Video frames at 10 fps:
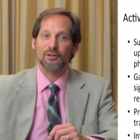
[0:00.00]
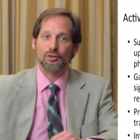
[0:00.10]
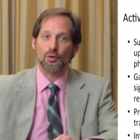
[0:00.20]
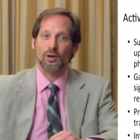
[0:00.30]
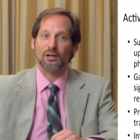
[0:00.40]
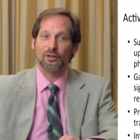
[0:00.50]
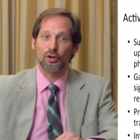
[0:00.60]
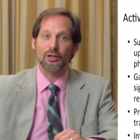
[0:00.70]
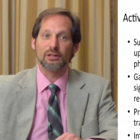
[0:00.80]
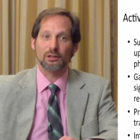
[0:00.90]
to a
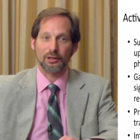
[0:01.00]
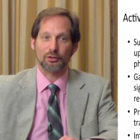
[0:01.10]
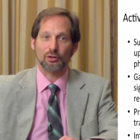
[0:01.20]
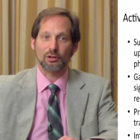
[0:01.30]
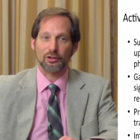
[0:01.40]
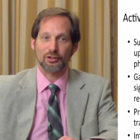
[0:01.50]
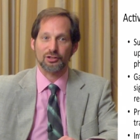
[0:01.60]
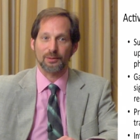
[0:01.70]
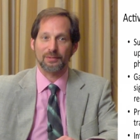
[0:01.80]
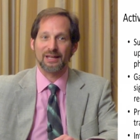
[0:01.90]
good clinical
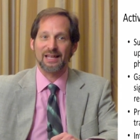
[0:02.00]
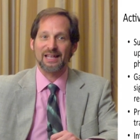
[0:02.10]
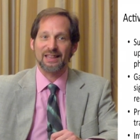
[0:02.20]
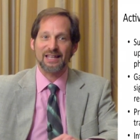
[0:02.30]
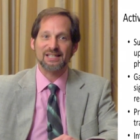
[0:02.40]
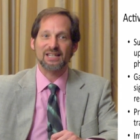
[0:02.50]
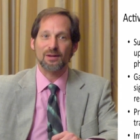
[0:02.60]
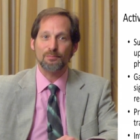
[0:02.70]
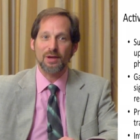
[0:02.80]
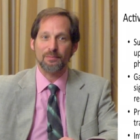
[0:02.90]
clerkship. This
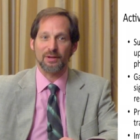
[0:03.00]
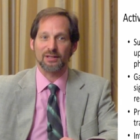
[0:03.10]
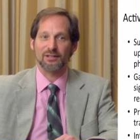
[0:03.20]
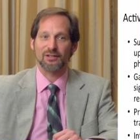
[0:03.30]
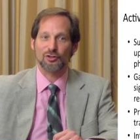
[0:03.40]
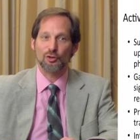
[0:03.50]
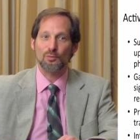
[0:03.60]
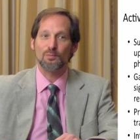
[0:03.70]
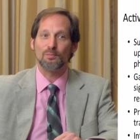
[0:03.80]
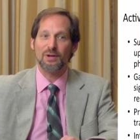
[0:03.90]
commitment
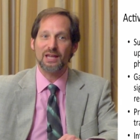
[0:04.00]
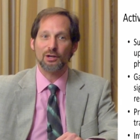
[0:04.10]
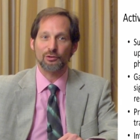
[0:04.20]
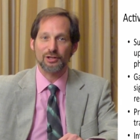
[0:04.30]
to being